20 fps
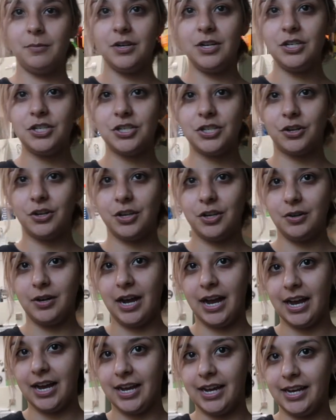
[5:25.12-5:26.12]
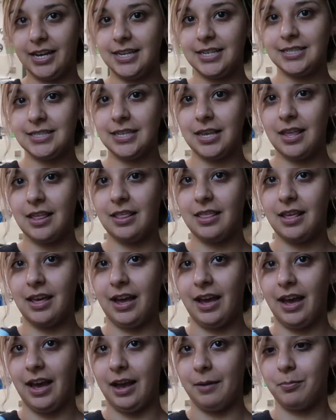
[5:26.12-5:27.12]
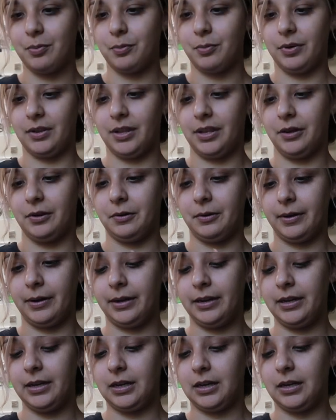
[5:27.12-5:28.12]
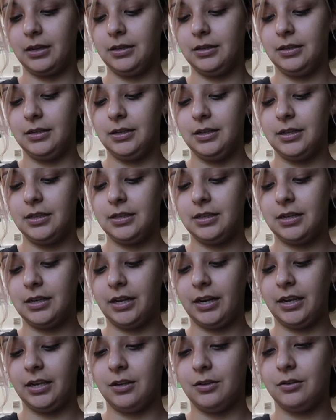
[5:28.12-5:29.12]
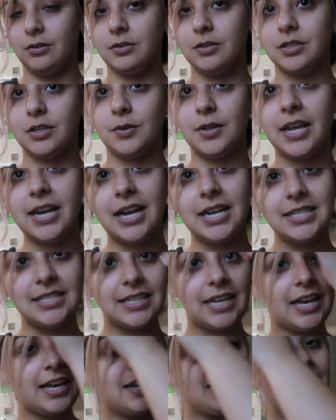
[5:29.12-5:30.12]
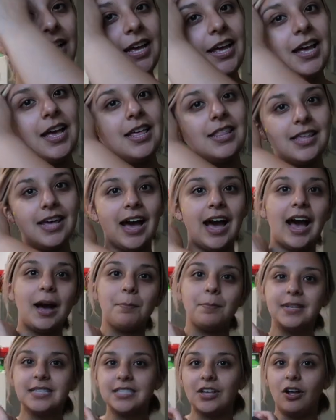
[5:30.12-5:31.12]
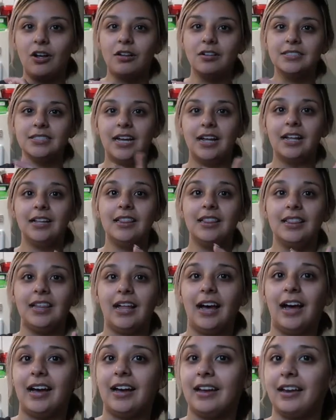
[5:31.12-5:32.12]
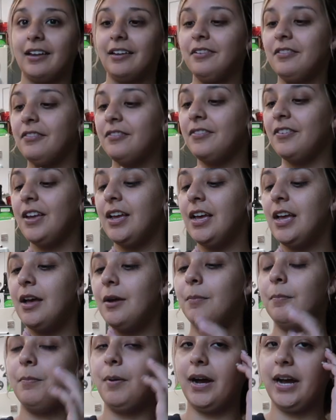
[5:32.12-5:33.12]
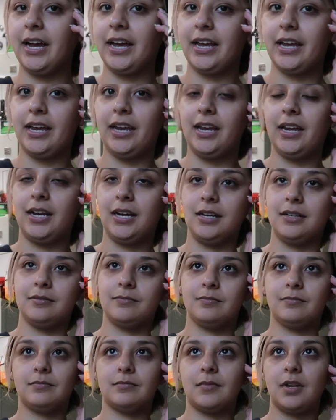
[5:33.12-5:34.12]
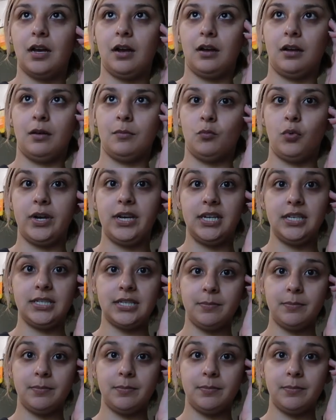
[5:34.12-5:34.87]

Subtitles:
I'm gonna show you guys the app really quick that I use. So like I said, the app is called Alive by Whitney